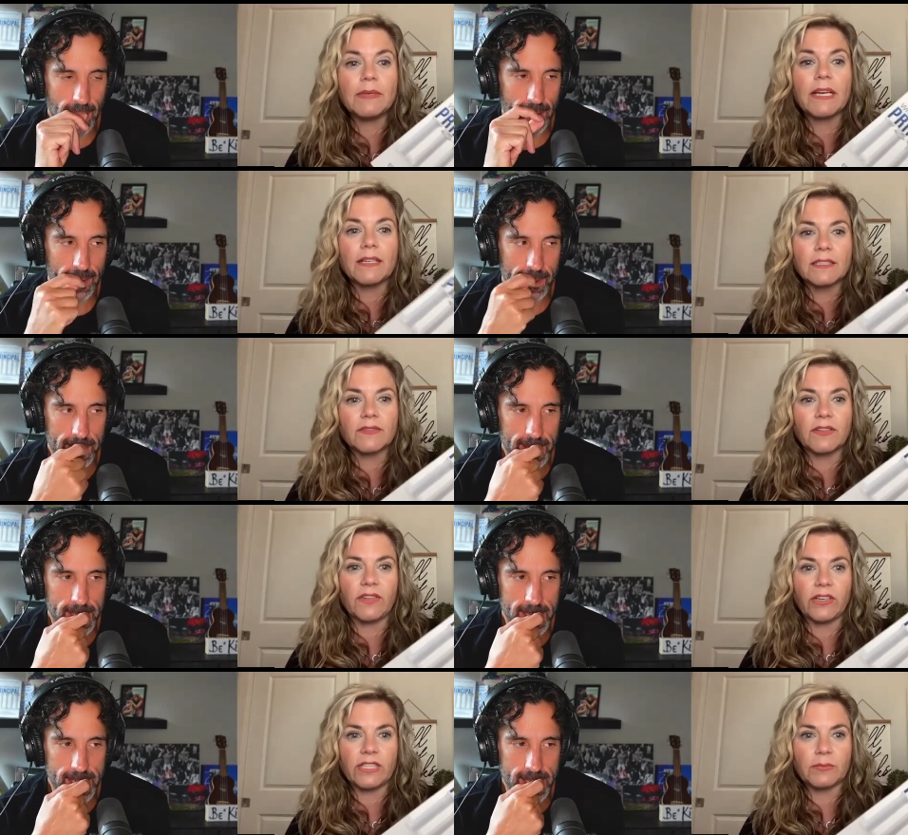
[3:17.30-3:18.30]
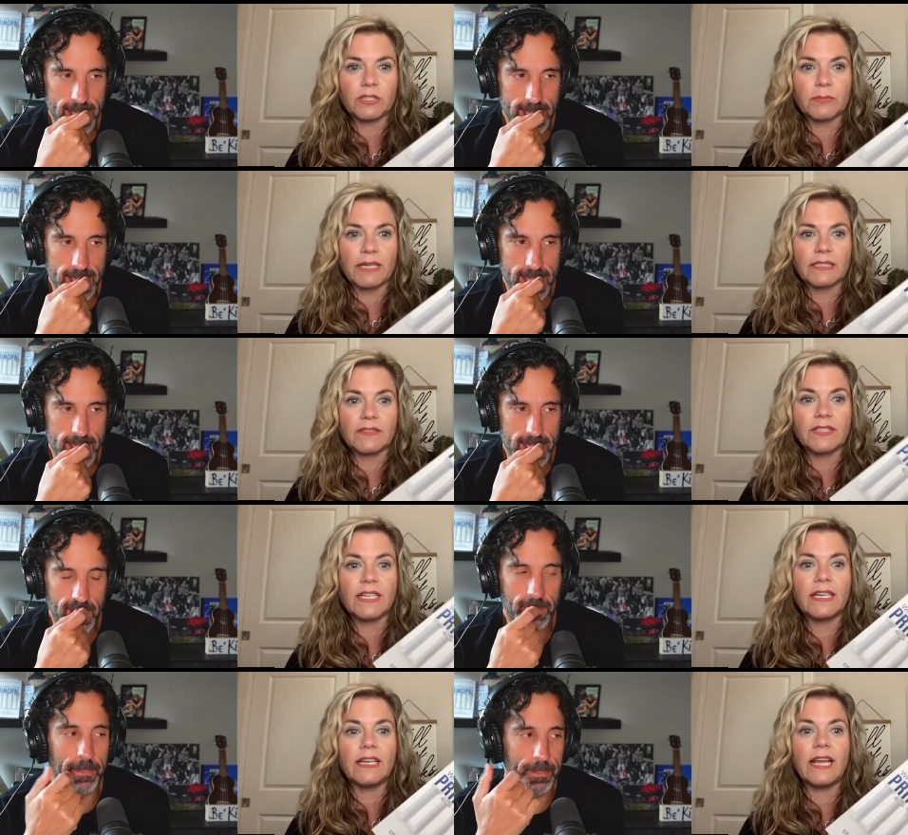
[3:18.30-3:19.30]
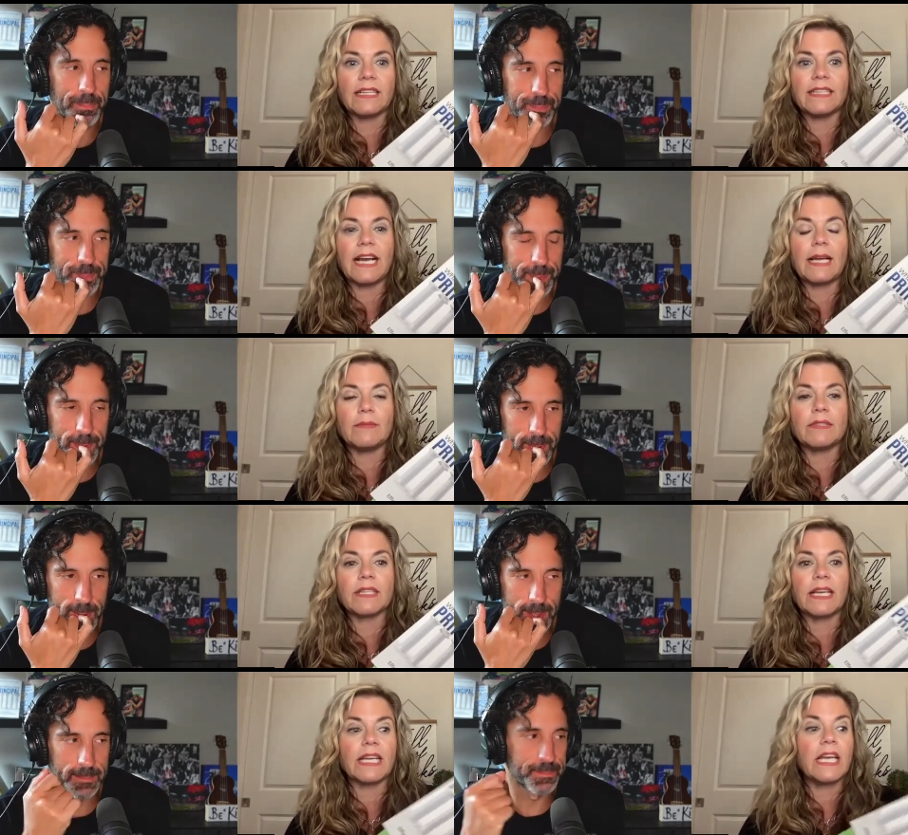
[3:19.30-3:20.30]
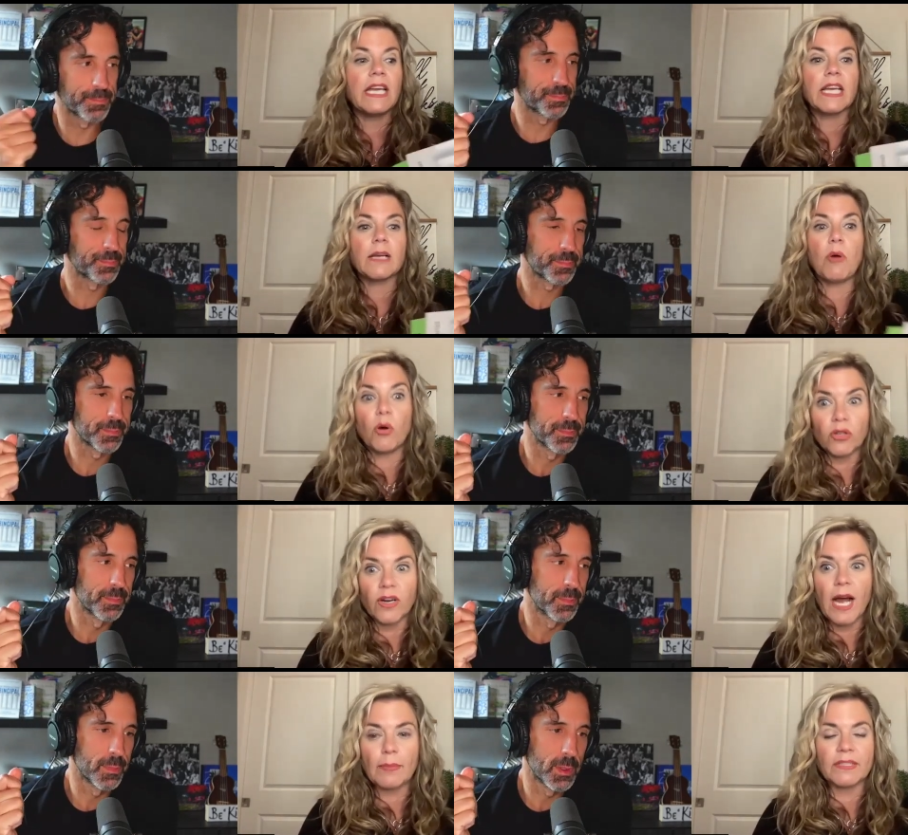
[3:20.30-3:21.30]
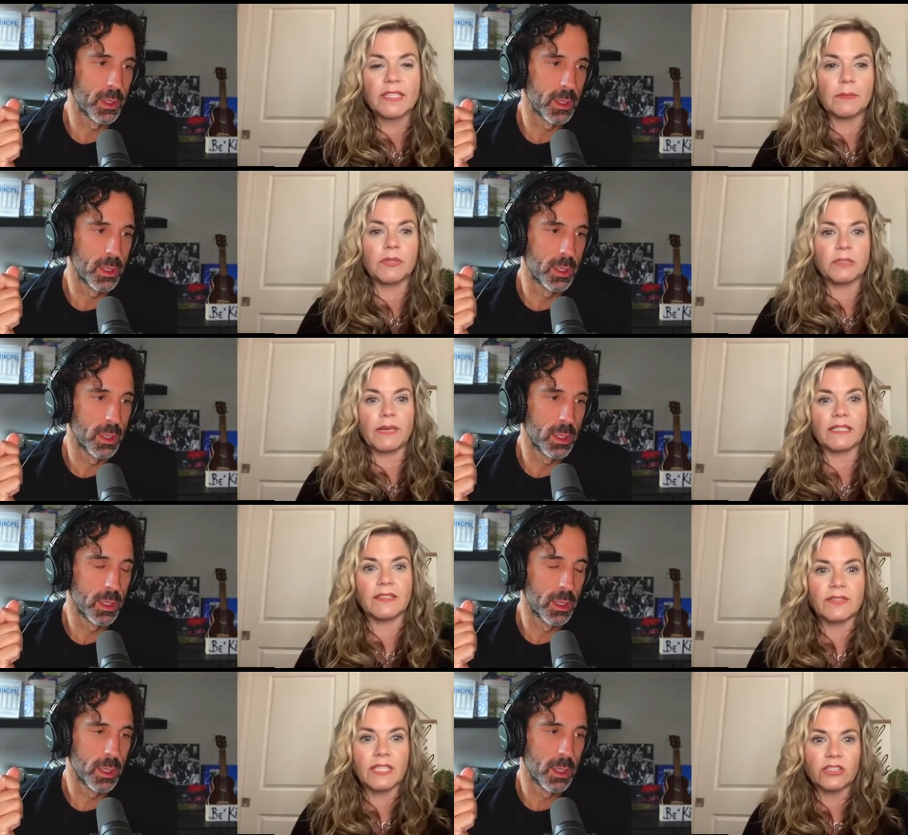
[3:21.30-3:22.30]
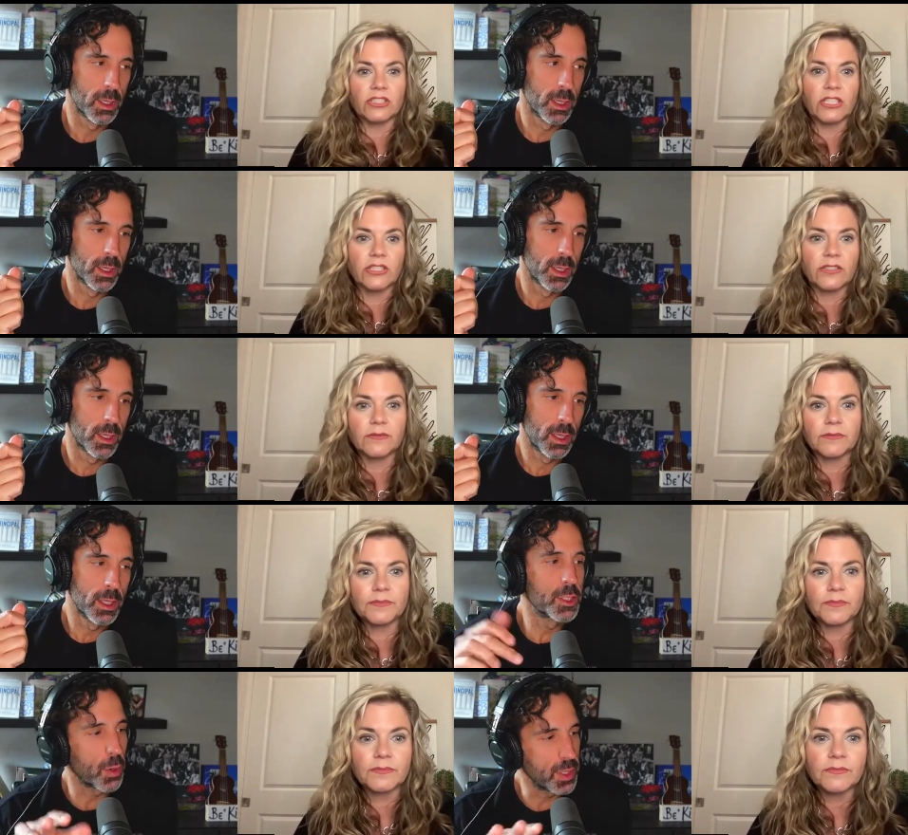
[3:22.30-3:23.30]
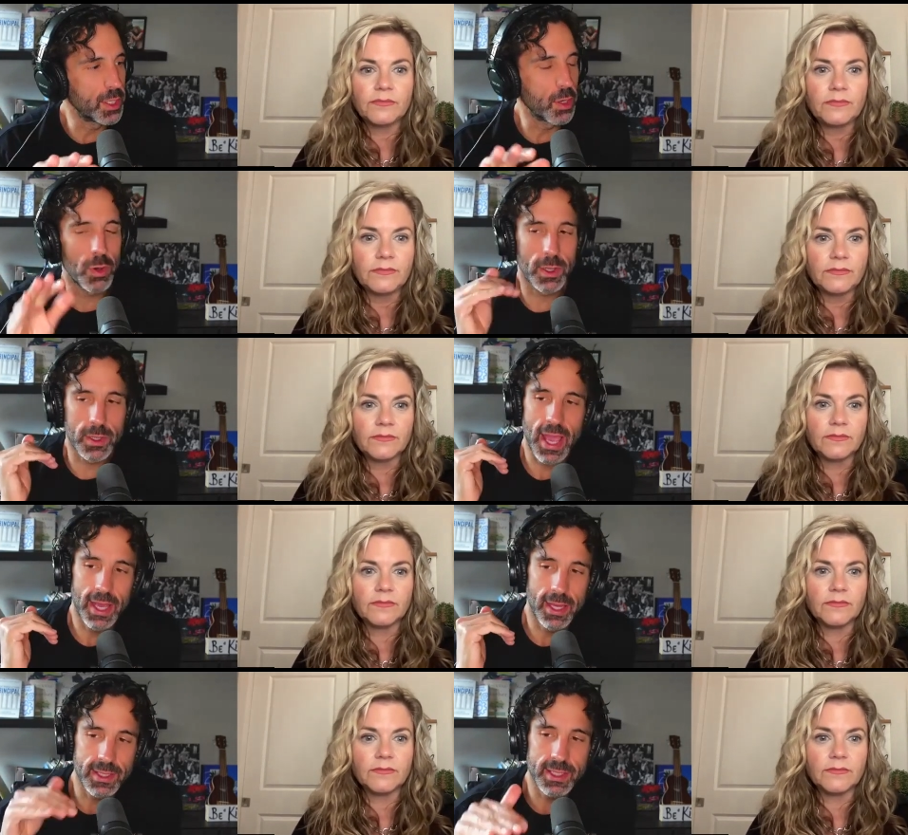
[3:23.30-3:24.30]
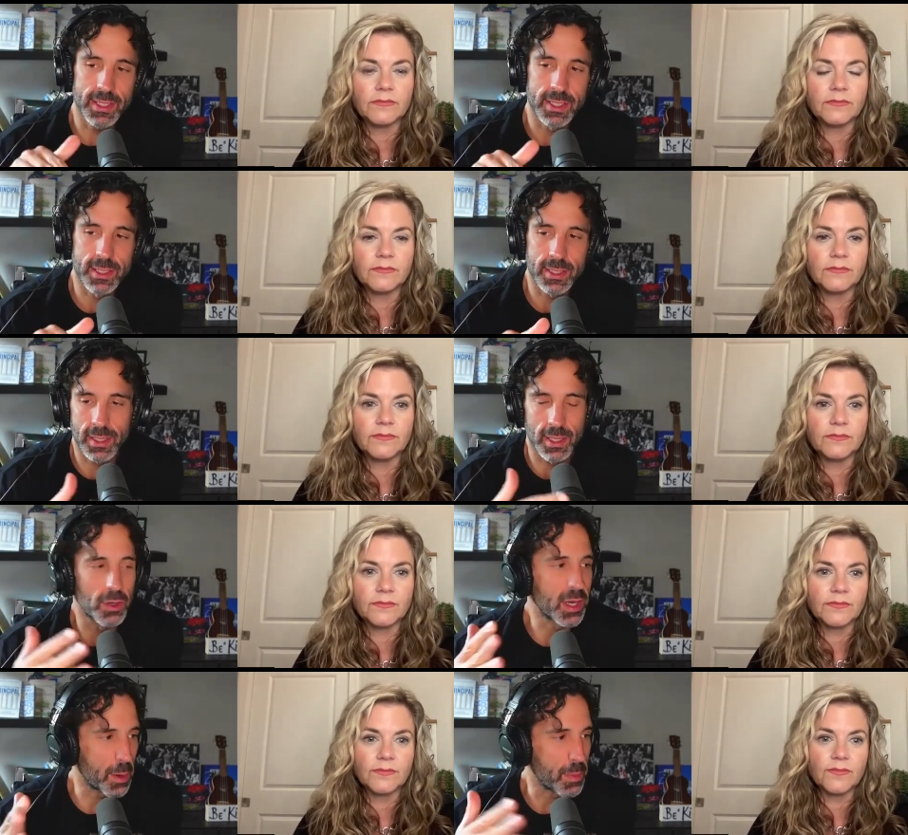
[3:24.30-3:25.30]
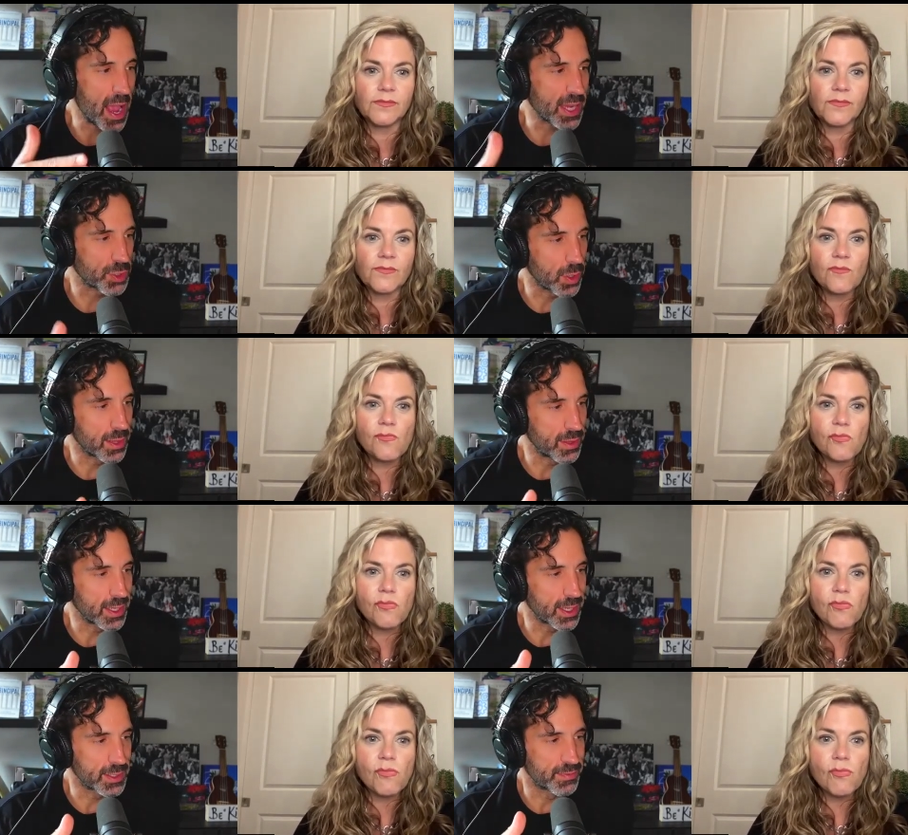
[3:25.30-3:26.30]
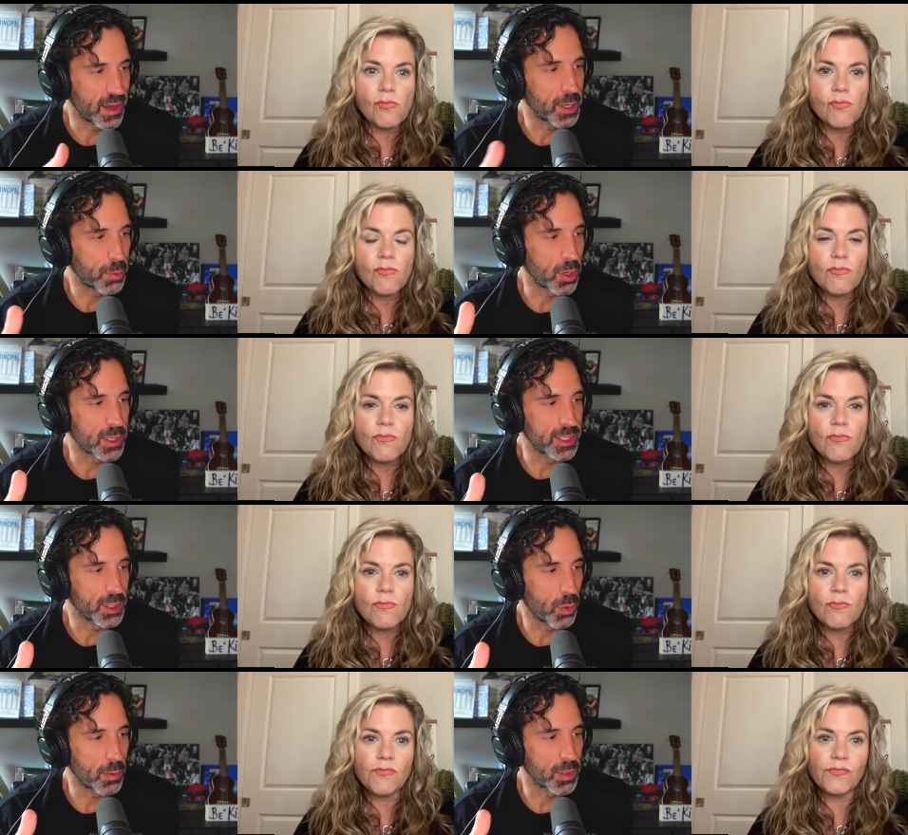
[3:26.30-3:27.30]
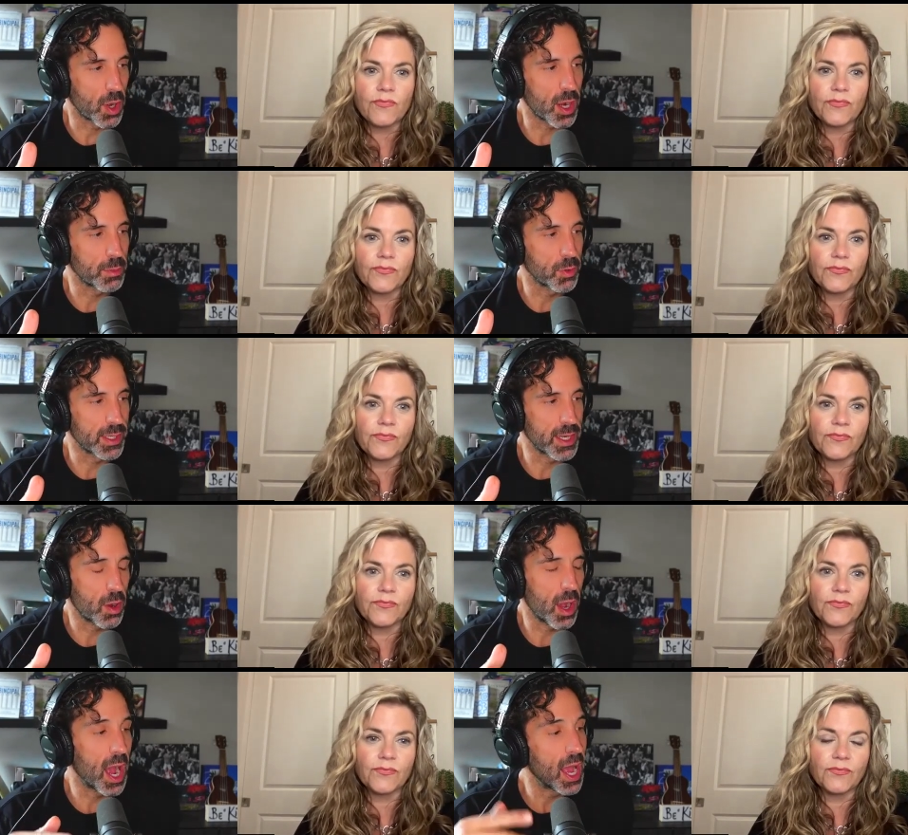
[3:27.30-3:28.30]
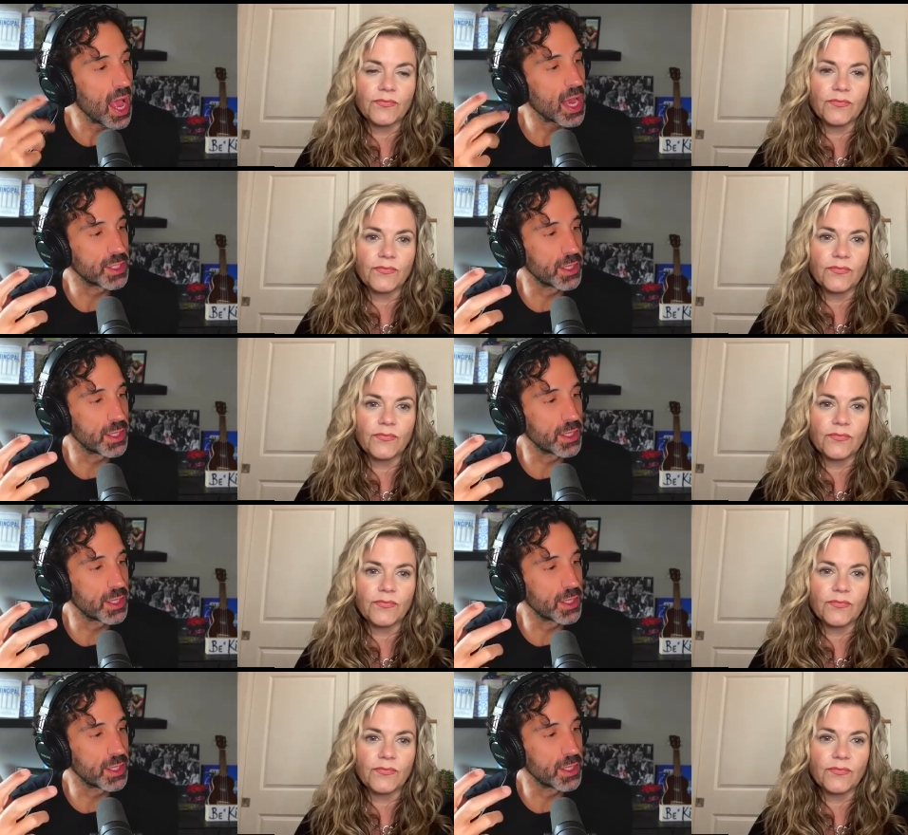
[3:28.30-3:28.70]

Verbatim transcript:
Speaker 1: because of the various perspectives and at times like polar opposite perspectives that are shared.
Speaker 2: So, you know, okay, and this is a little kind of backstory, and I think it's very pertinent to what we're talking about right now. I actually